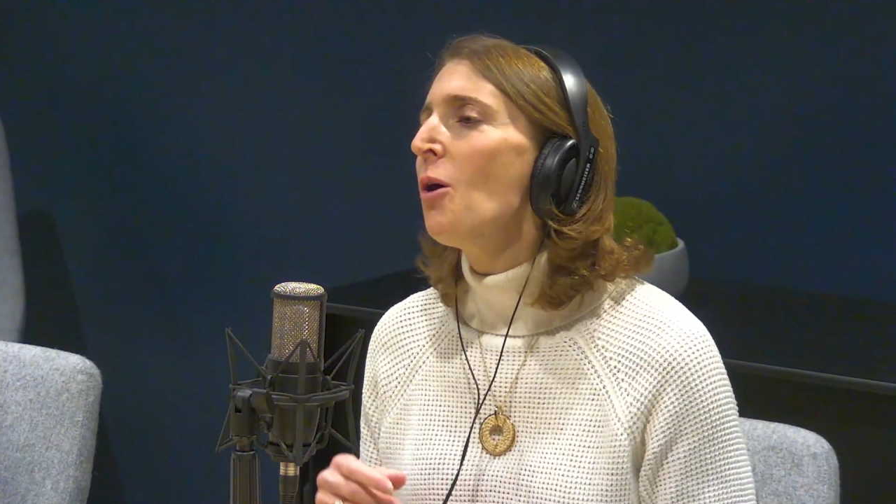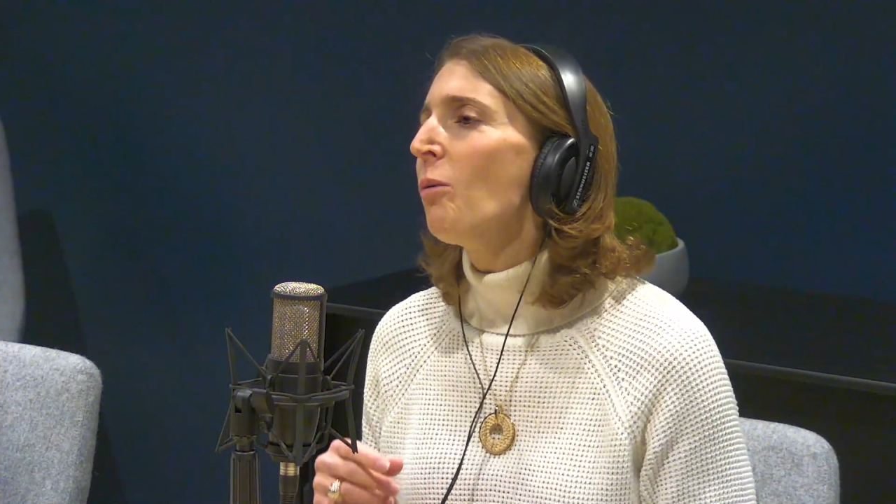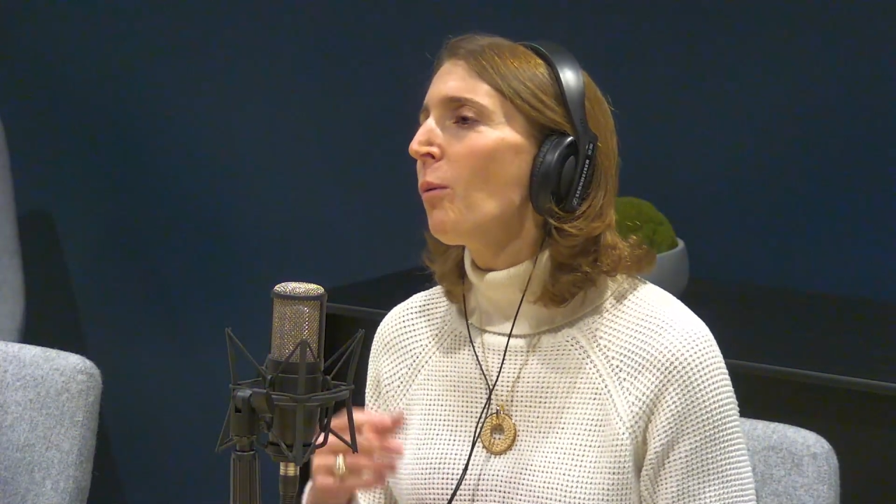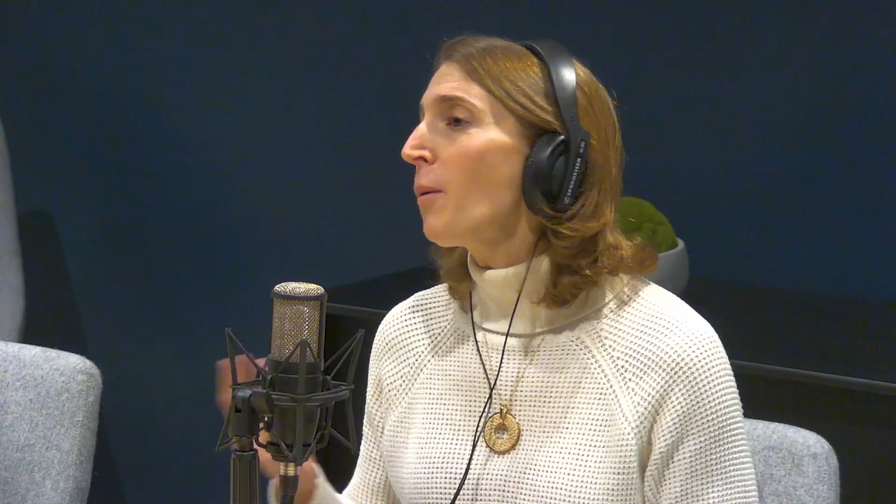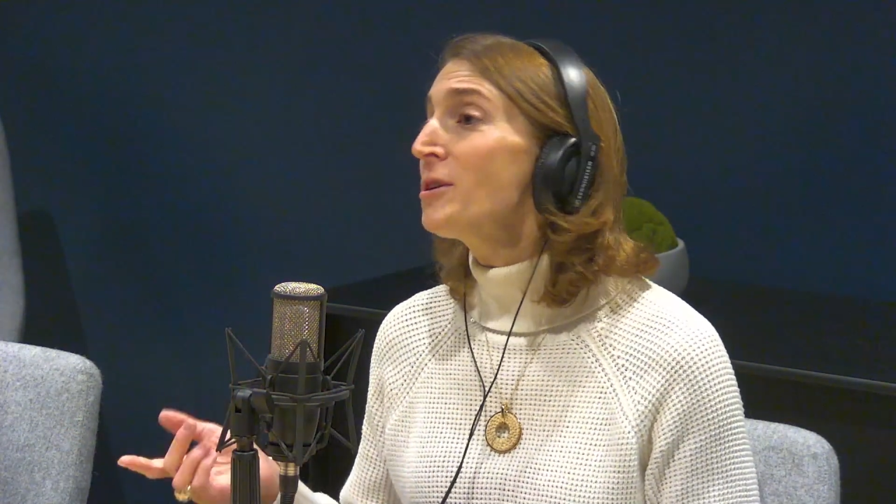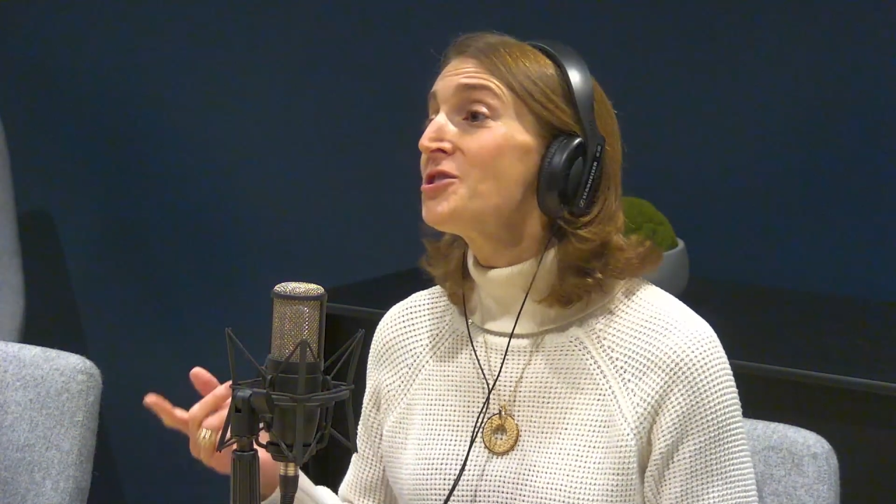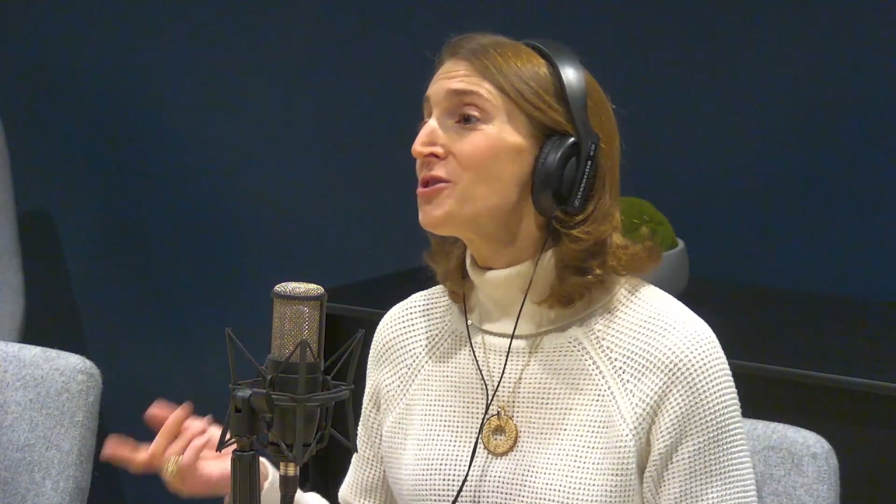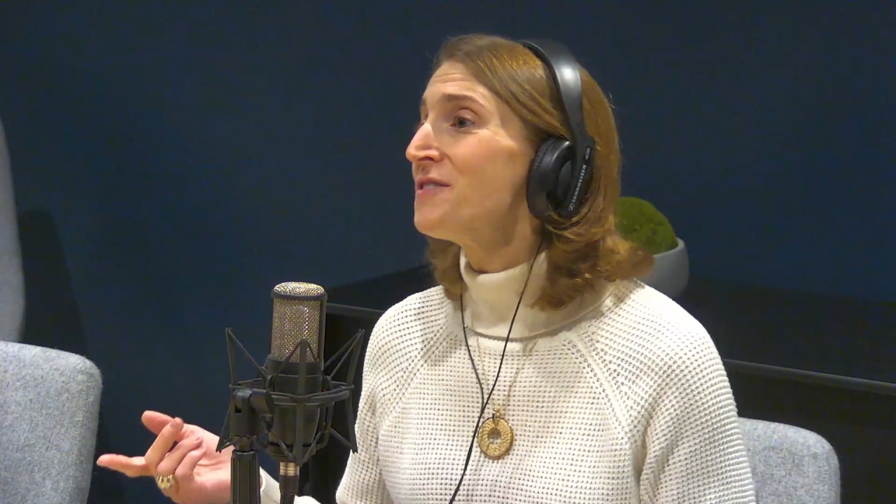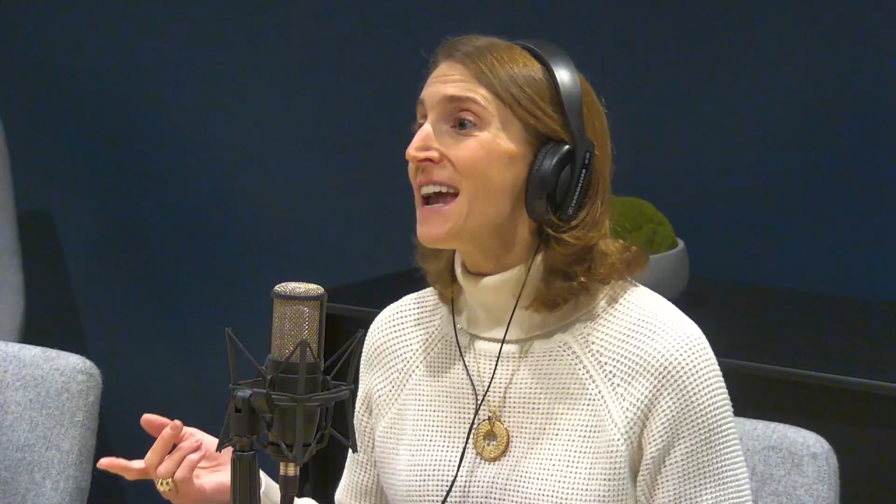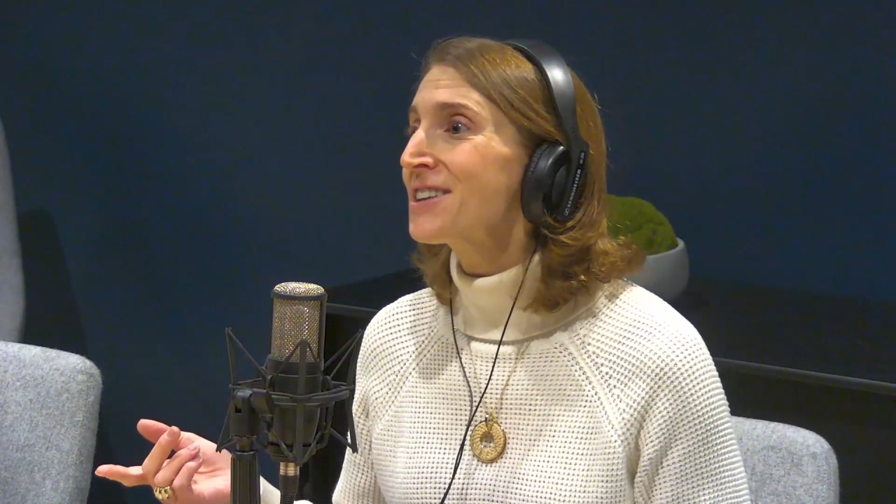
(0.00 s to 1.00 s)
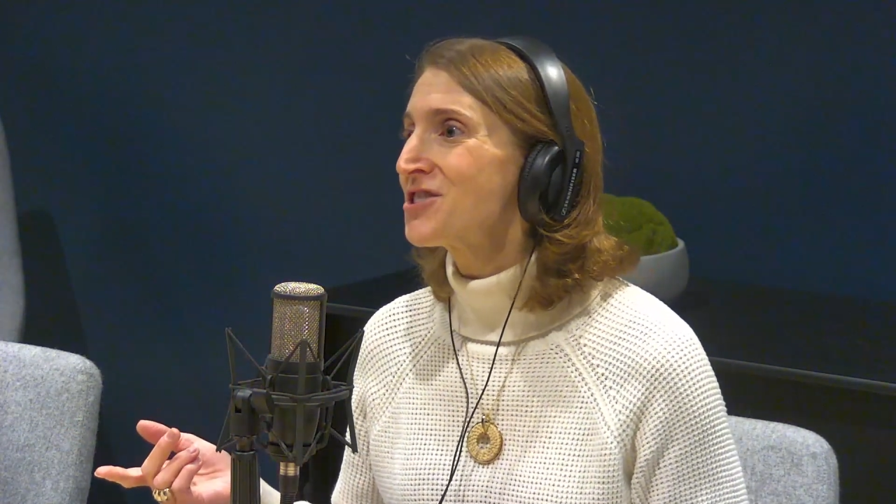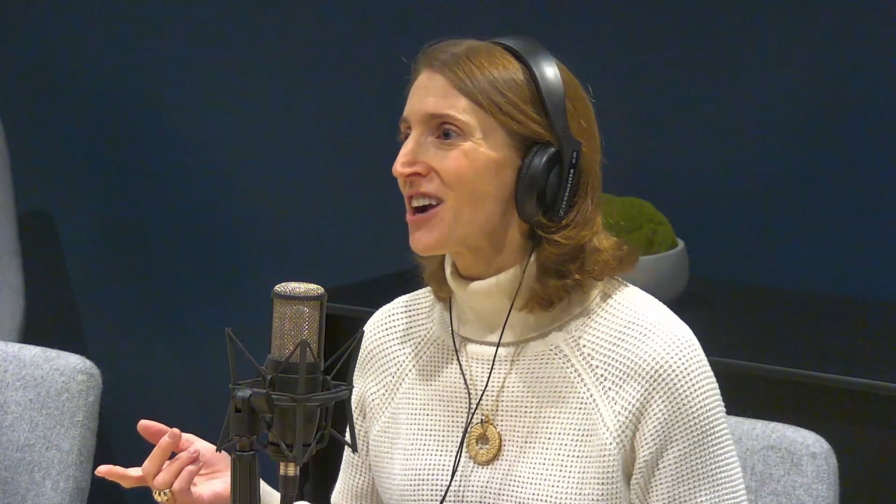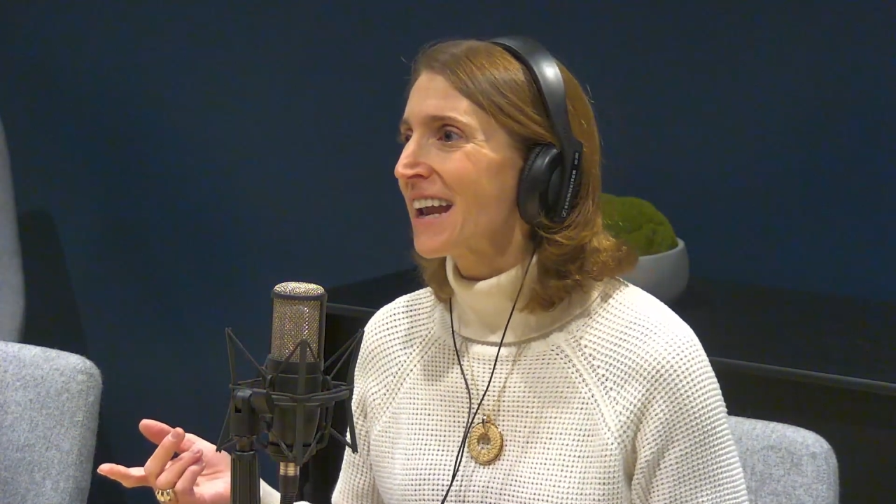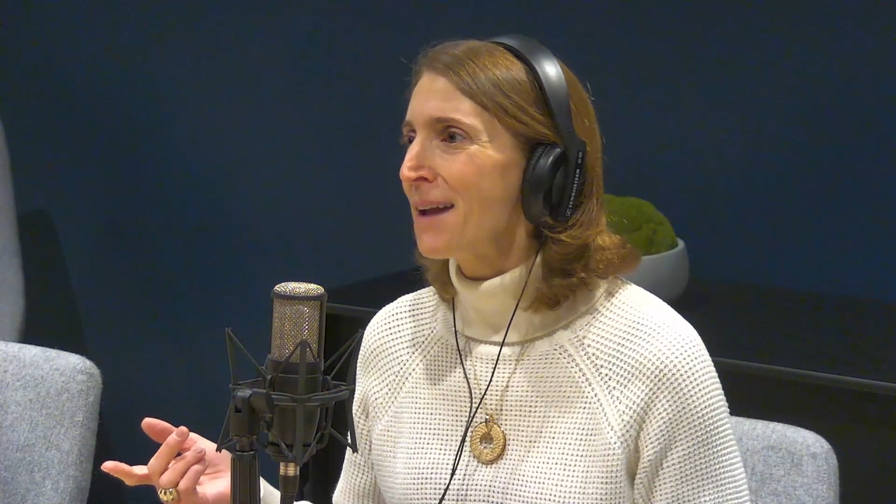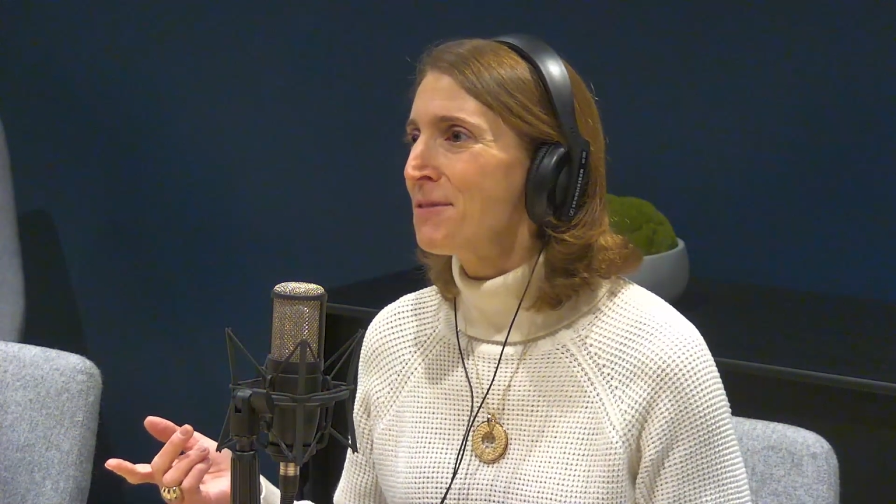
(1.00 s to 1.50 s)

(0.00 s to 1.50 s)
Well, what would you do if next year I came